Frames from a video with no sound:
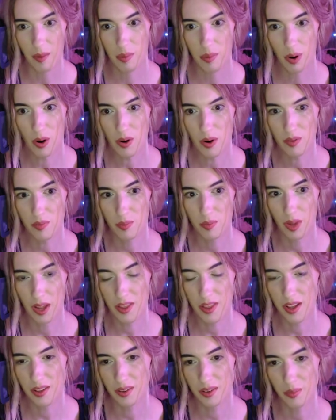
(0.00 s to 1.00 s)
part of, I
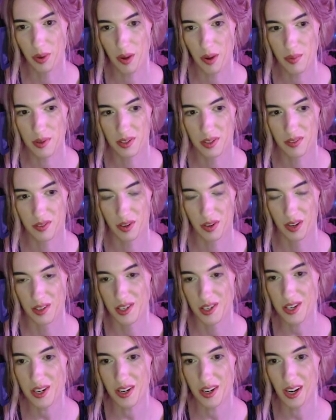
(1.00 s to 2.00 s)
think the purpose of
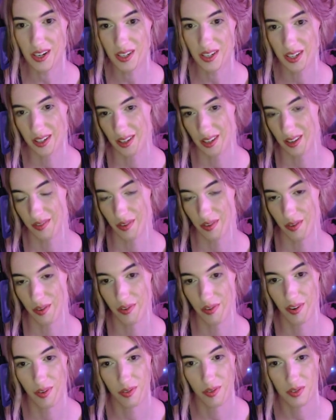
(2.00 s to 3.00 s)
transition actually is for
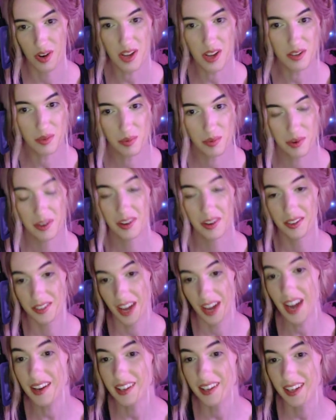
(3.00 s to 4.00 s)
trans women,
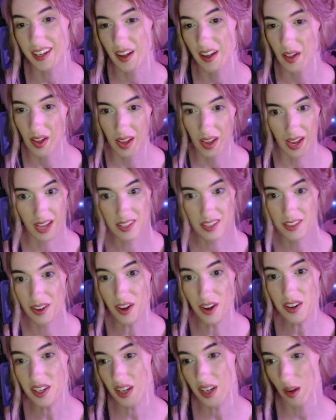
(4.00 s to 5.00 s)
sadly, it's
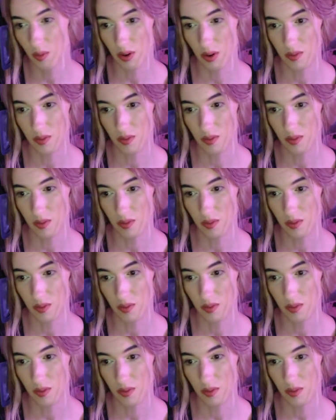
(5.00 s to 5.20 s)
not to get rid of